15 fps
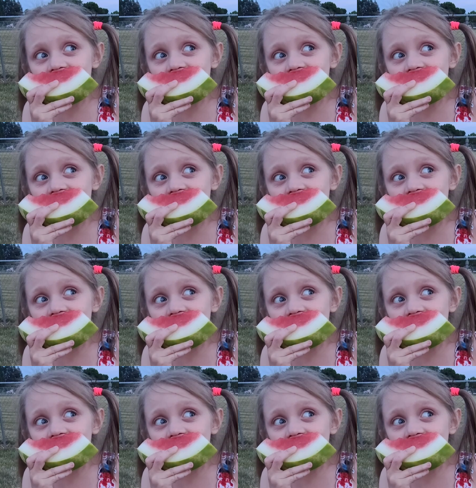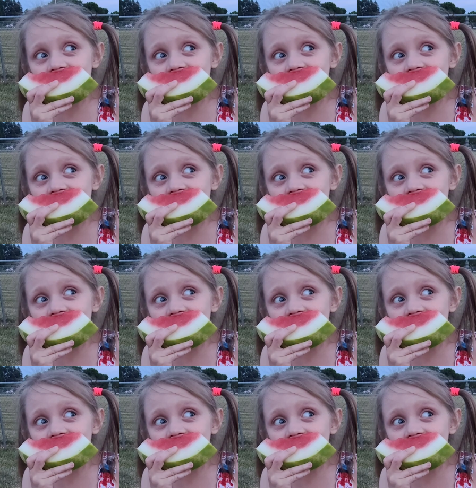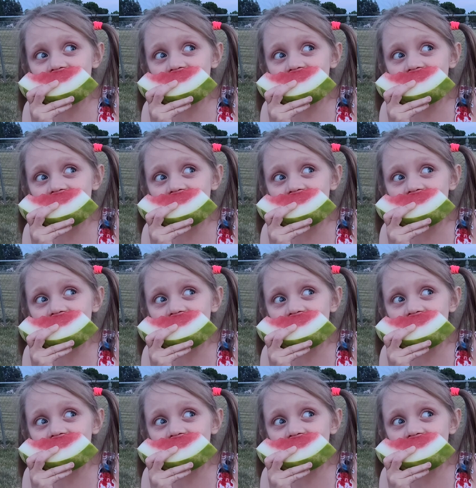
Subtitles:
Nobody speaks.